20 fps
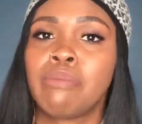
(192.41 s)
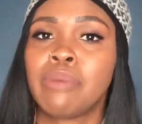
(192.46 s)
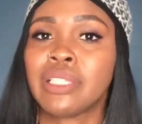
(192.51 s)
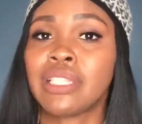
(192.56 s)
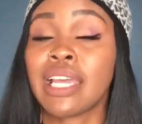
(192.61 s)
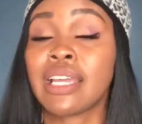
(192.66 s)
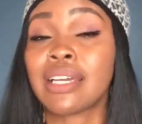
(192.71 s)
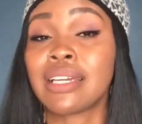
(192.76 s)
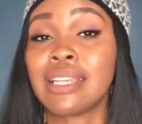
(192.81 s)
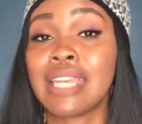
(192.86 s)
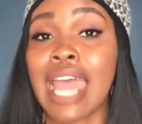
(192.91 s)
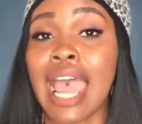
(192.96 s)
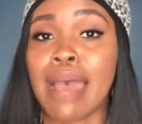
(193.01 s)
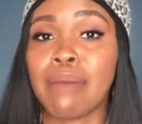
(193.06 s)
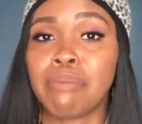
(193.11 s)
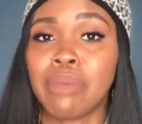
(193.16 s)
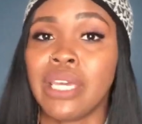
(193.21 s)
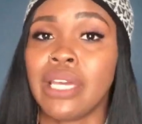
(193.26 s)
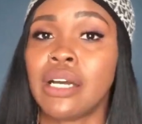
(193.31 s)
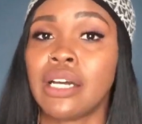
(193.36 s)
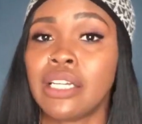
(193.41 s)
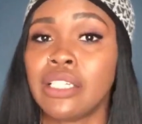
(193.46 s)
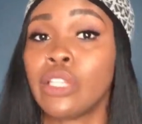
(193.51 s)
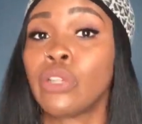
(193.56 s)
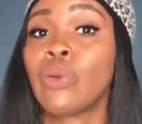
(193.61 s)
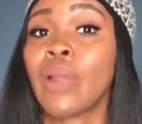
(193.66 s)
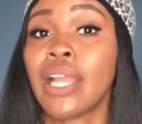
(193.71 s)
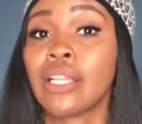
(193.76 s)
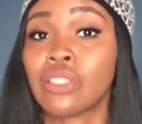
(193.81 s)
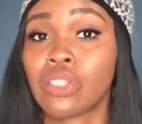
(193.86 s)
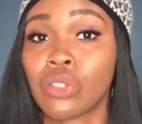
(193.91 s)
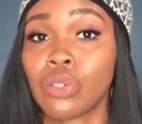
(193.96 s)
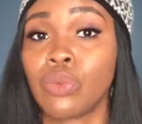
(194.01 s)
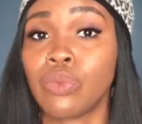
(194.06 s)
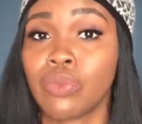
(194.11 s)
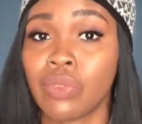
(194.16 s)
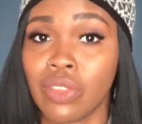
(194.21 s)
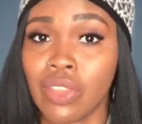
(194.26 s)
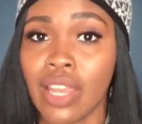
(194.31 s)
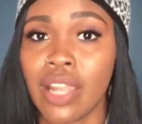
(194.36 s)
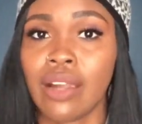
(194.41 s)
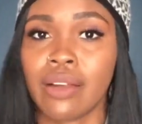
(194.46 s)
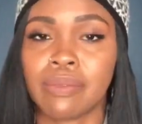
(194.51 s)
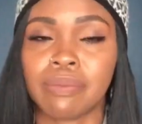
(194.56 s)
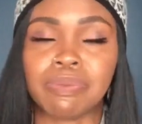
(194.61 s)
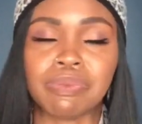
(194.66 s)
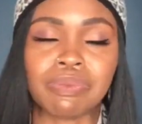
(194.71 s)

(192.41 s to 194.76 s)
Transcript: but they could not be an undergrad student there.